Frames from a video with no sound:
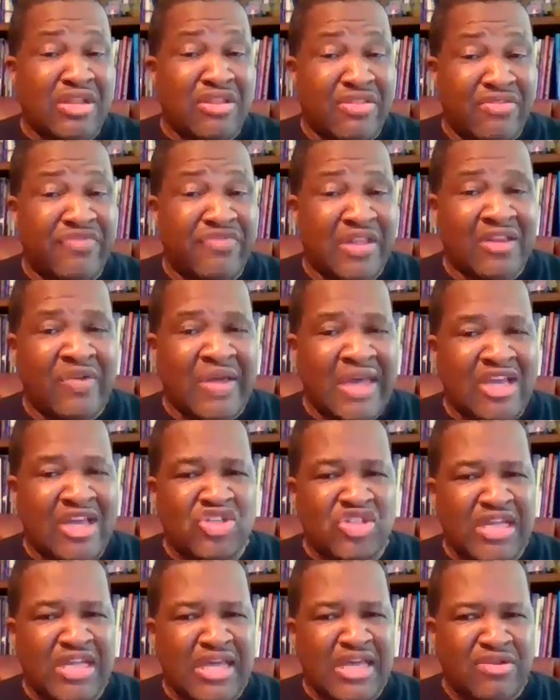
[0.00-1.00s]
another fellow
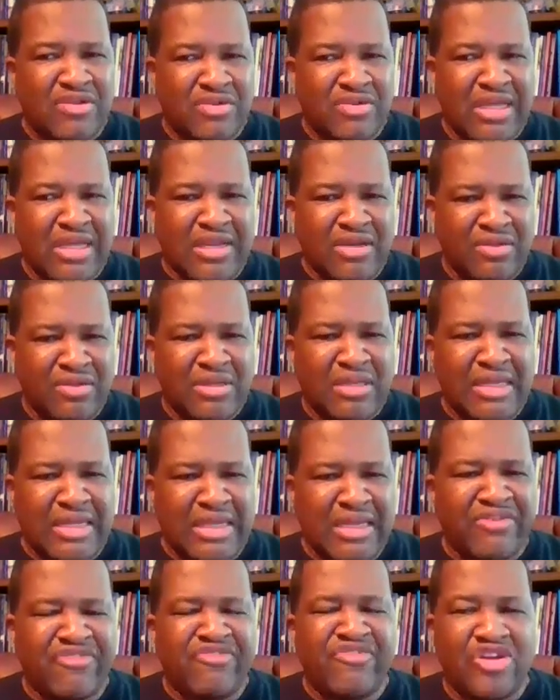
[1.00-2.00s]
agent at
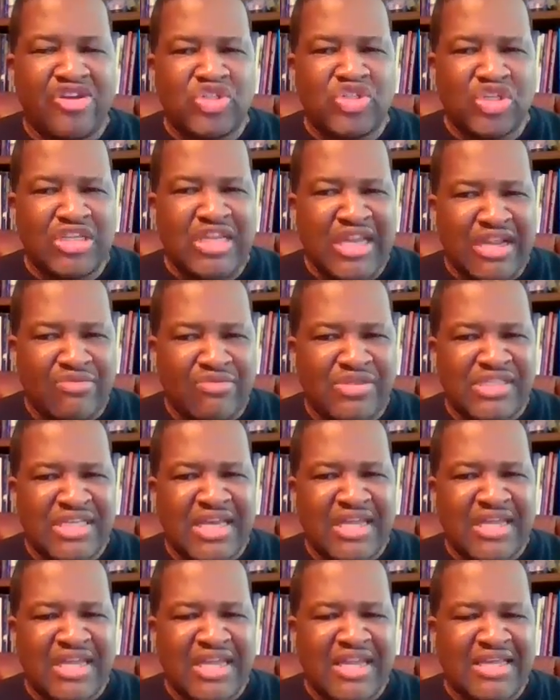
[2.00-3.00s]
a function that I was
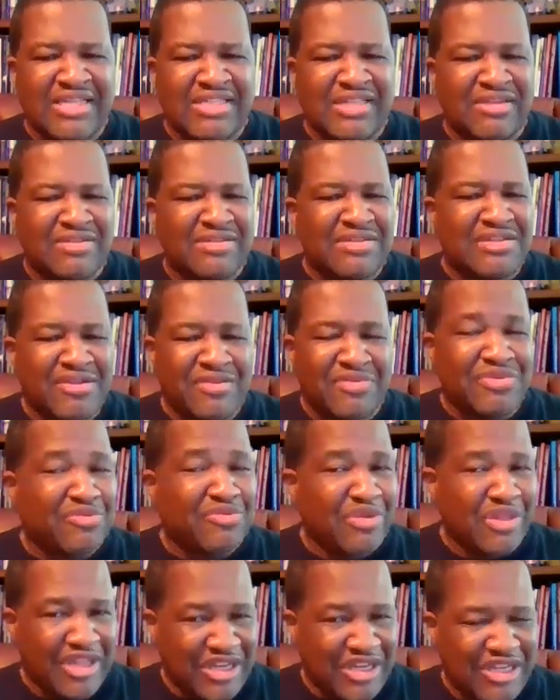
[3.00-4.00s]
at, and I said,
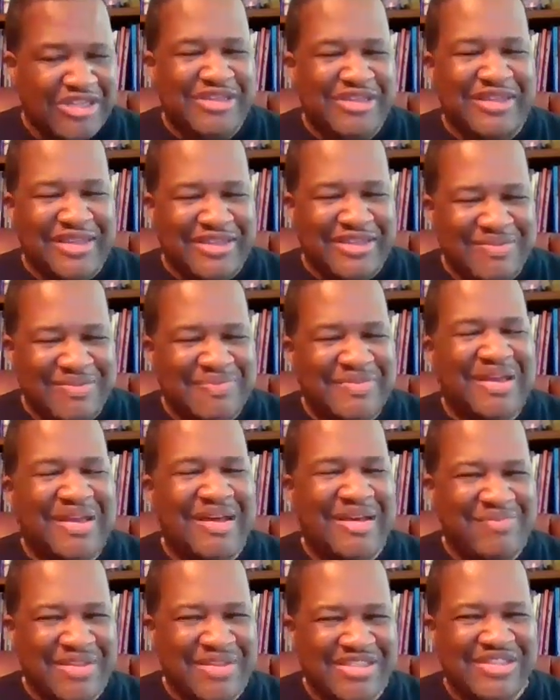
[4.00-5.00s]
you really need to get your
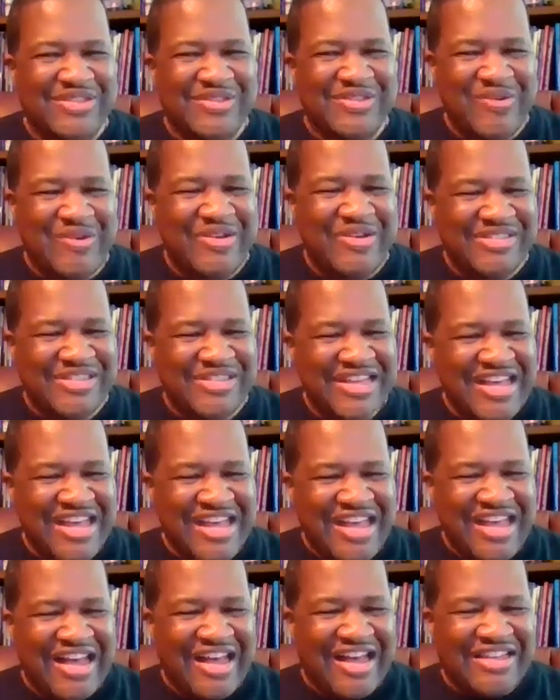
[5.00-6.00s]
business cards.
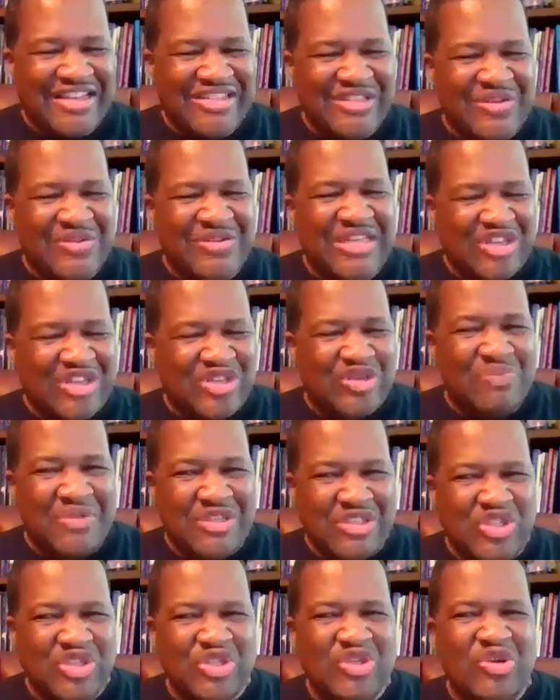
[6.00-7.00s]
So get your
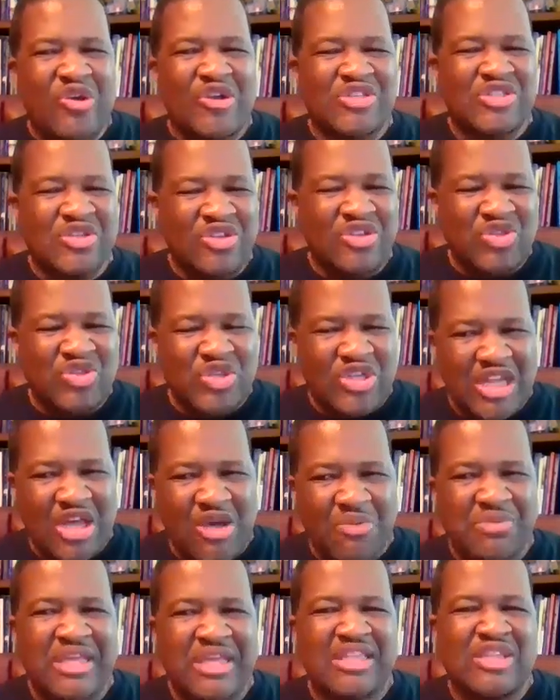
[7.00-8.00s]
business cards so that you can
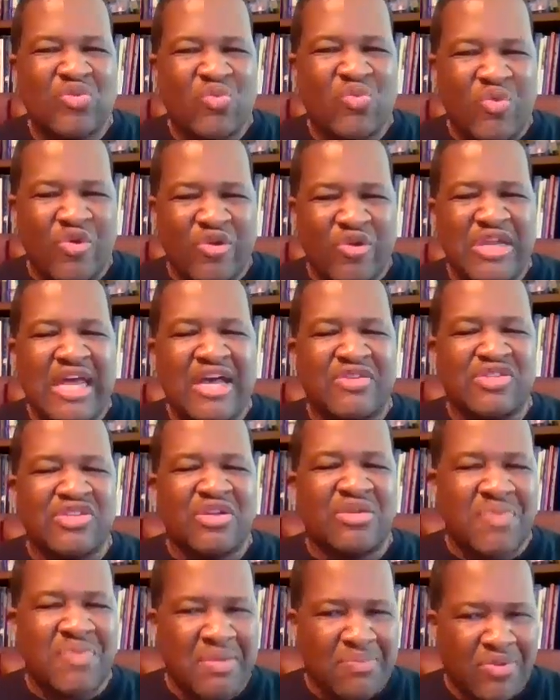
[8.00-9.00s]
help get the word out,
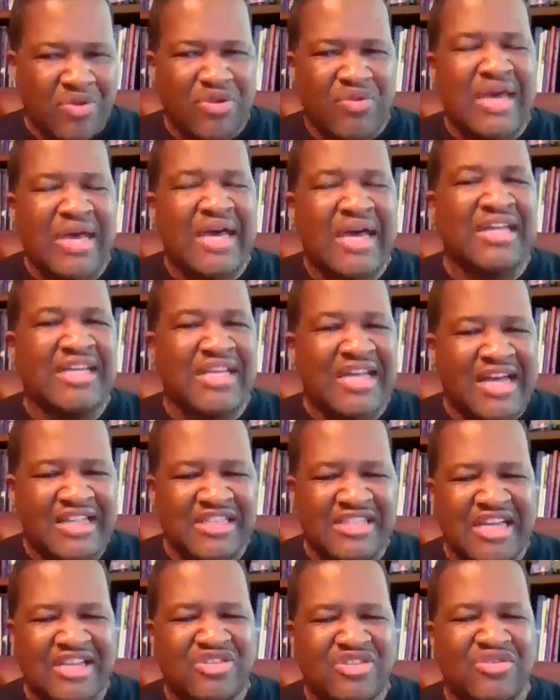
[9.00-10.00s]
so that people know how to
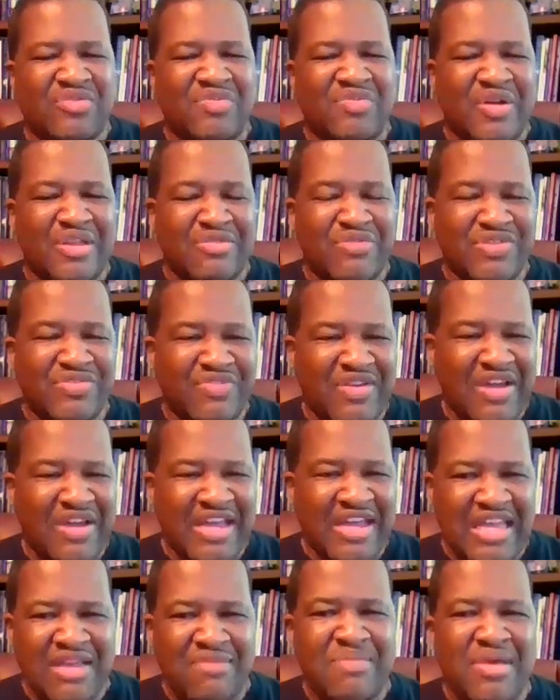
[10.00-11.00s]
contact you, whether it's
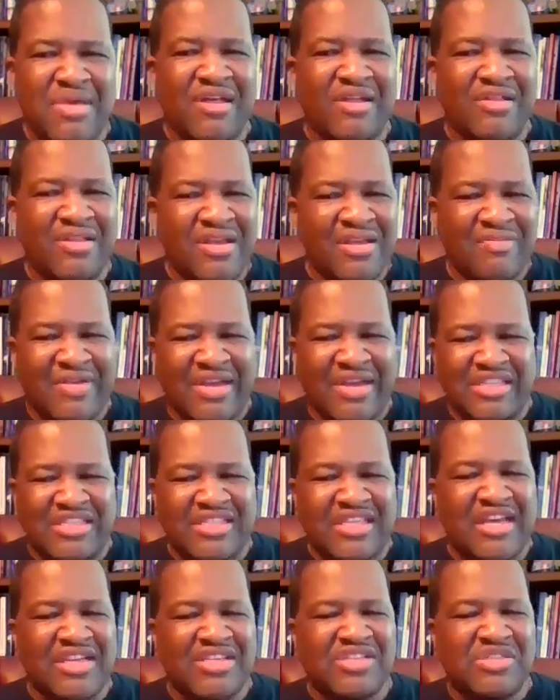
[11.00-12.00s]
by email, by
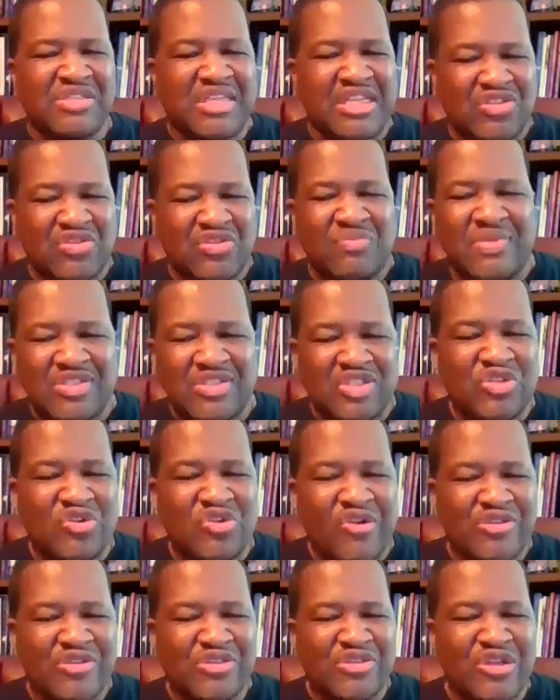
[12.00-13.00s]
text. Get your business
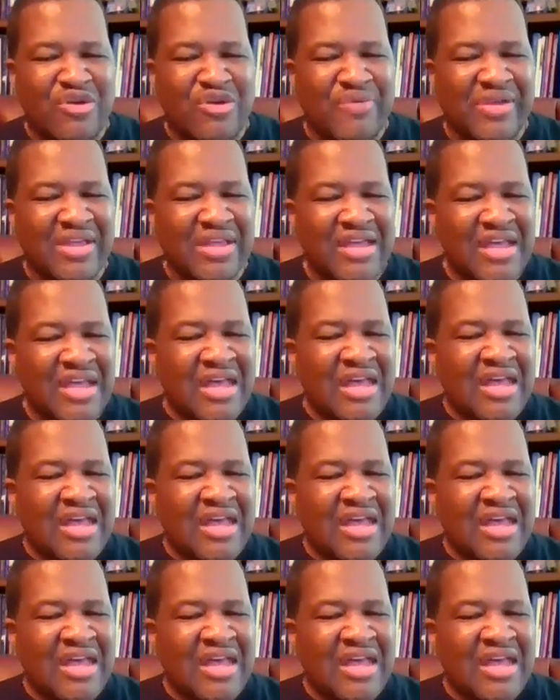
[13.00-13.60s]
cards going.